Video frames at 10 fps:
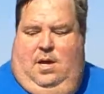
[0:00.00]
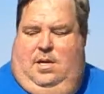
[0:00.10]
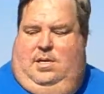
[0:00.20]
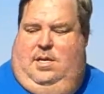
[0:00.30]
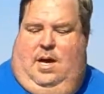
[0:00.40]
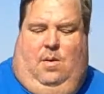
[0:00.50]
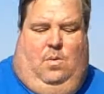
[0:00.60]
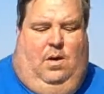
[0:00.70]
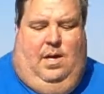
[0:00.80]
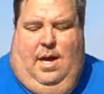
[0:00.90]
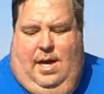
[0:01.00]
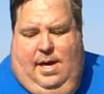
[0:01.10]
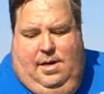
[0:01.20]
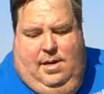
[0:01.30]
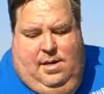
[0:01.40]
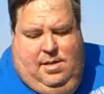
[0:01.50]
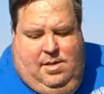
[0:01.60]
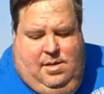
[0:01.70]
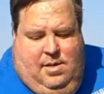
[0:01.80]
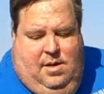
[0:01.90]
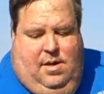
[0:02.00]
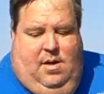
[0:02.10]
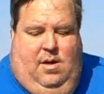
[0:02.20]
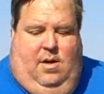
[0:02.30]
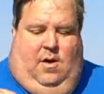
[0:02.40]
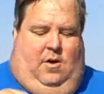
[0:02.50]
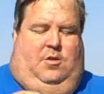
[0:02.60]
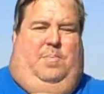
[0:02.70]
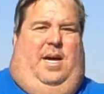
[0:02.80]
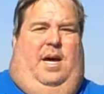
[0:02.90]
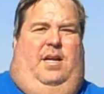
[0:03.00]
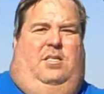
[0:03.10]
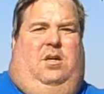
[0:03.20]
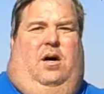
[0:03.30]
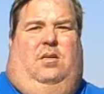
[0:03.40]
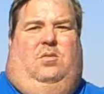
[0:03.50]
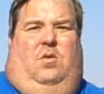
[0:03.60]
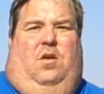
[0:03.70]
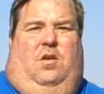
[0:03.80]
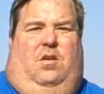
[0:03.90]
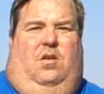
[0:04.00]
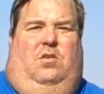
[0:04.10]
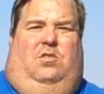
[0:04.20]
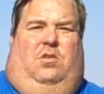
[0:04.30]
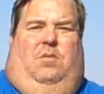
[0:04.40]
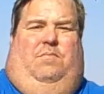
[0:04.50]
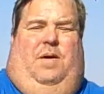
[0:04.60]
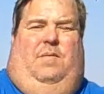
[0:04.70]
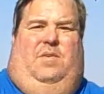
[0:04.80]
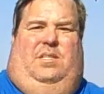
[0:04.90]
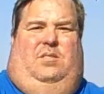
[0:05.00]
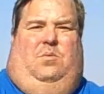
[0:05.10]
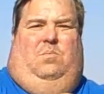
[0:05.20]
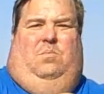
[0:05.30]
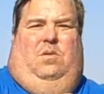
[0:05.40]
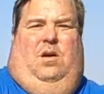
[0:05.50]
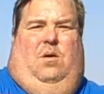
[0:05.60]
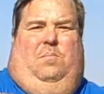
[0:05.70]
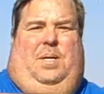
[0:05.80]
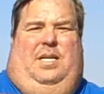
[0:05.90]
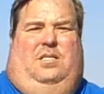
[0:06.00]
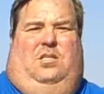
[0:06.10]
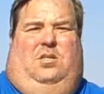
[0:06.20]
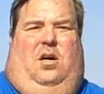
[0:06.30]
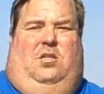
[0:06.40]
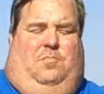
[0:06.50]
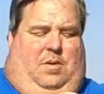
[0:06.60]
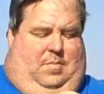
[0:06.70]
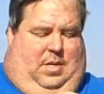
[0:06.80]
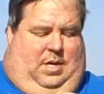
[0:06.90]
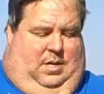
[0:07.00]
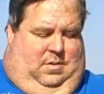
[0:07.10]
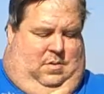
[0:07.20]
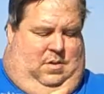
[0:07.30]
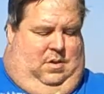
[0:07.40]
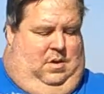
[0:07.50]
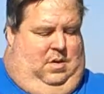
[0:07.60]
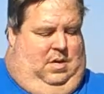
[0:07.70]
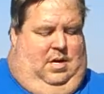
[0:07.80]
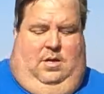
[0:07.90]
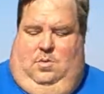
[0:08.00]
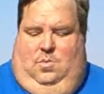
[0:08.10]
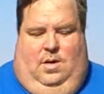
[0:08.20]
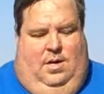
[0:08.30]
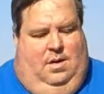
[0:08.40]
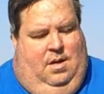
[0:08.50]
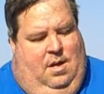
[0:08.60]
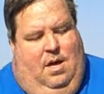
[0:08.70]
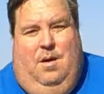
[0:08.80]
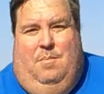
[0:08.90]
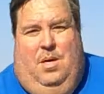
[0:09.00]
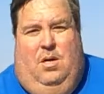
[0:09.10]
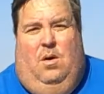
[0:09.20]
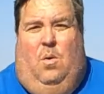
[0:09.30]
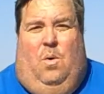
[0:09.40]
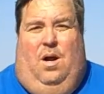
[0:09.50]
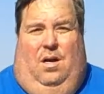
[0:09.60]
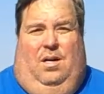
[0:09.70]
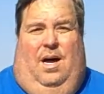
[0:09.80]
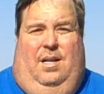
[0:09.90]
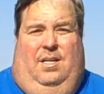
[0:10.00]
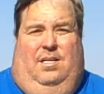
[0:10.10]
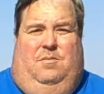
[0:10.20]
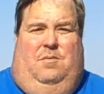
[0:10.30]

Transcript: To that we're going to add our spaghetti sauce, or you can use your favorite, pizza sauce pre-made, either one. But you don't want a lot of this.